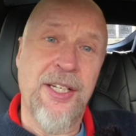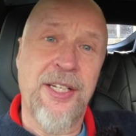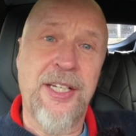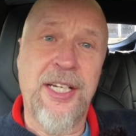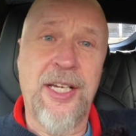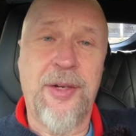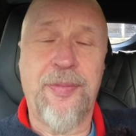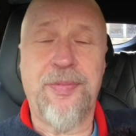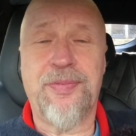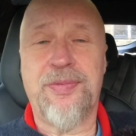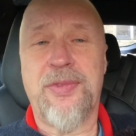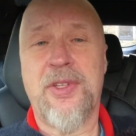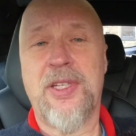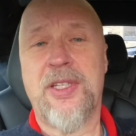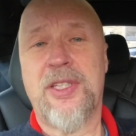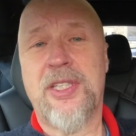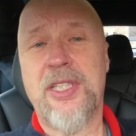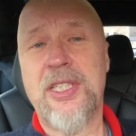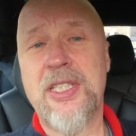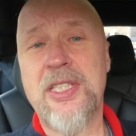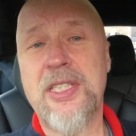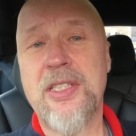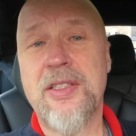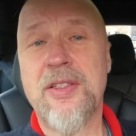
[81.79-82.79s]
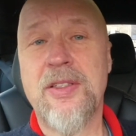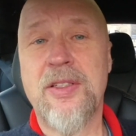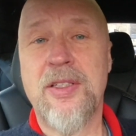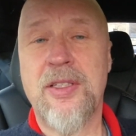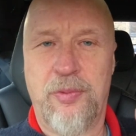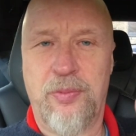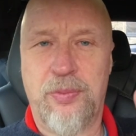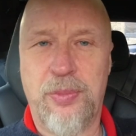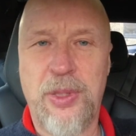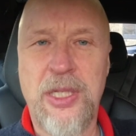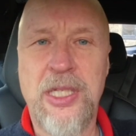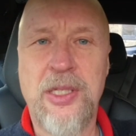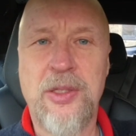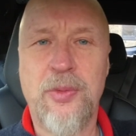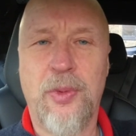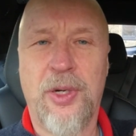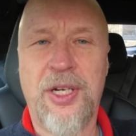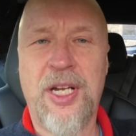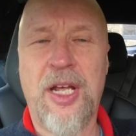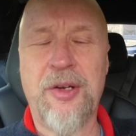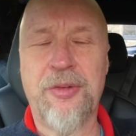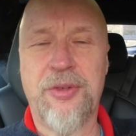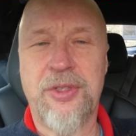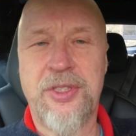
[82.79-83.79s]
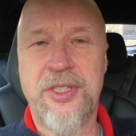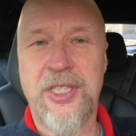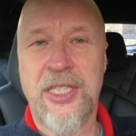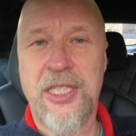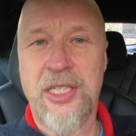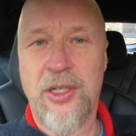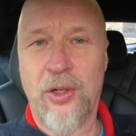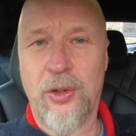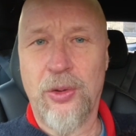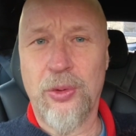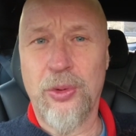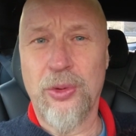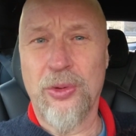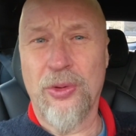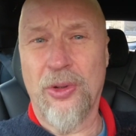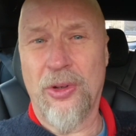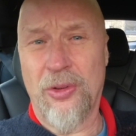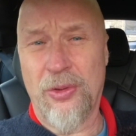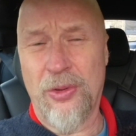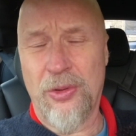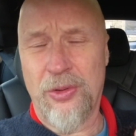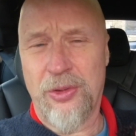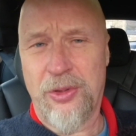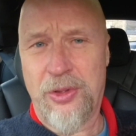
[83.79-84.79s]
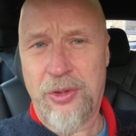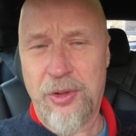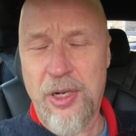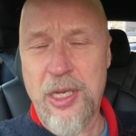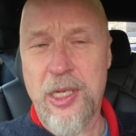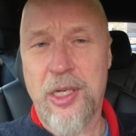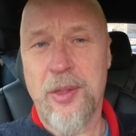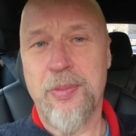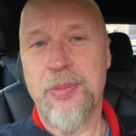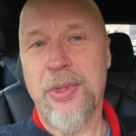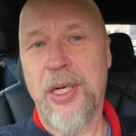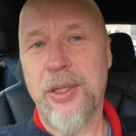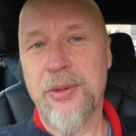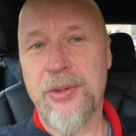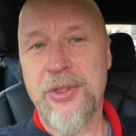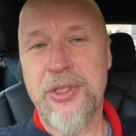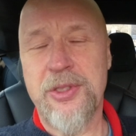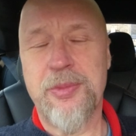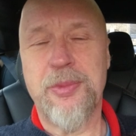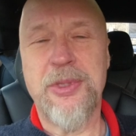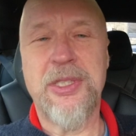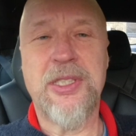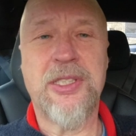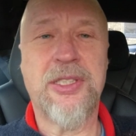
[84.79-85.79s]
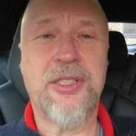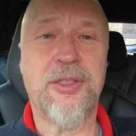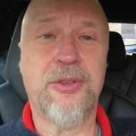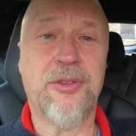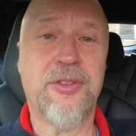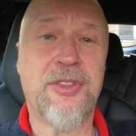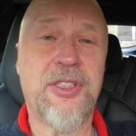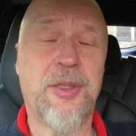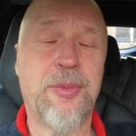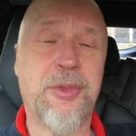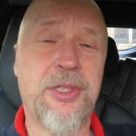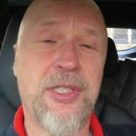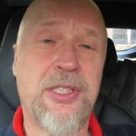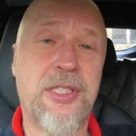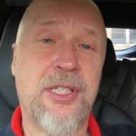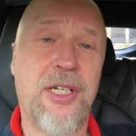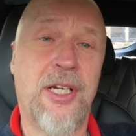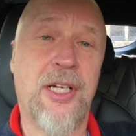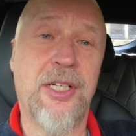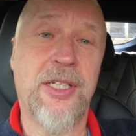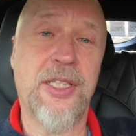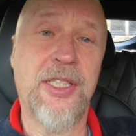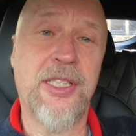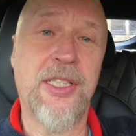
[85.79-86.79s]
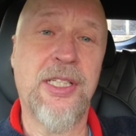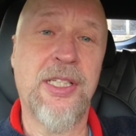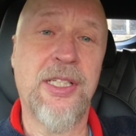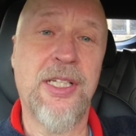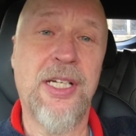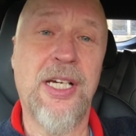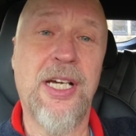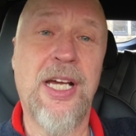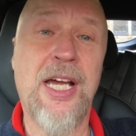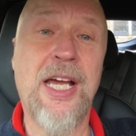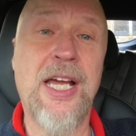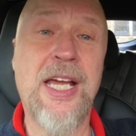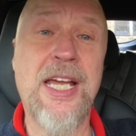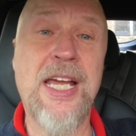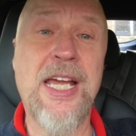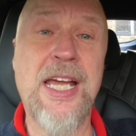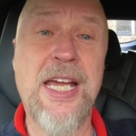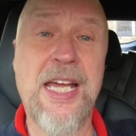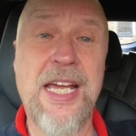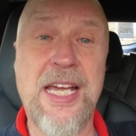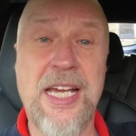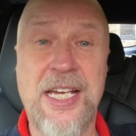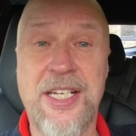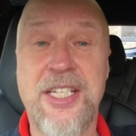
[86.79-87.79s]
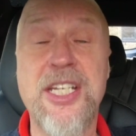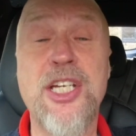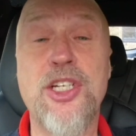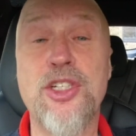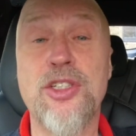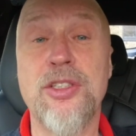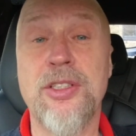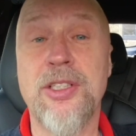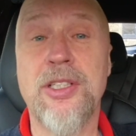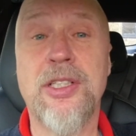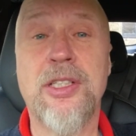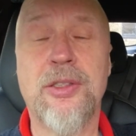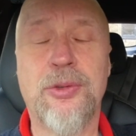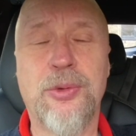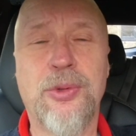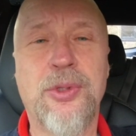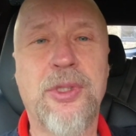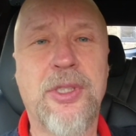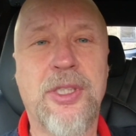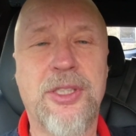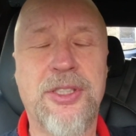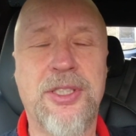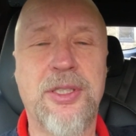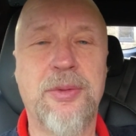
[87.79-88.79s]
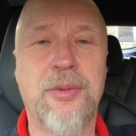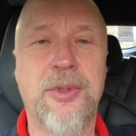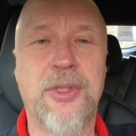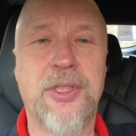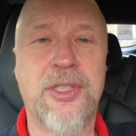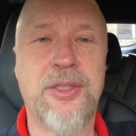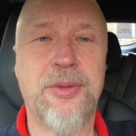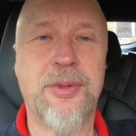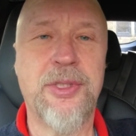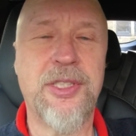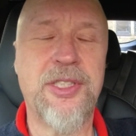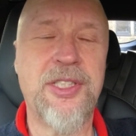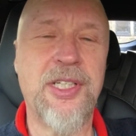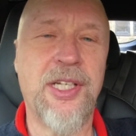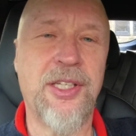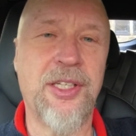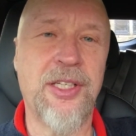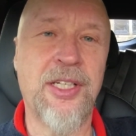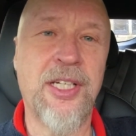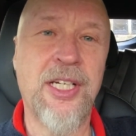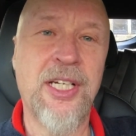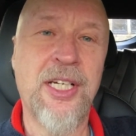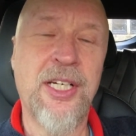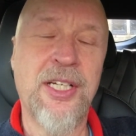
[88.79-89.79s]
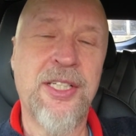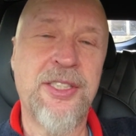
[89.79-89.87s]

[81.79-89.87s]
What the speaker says: Now, the P100D, all three components, mean sort of something slightly addition, as it were, to each other.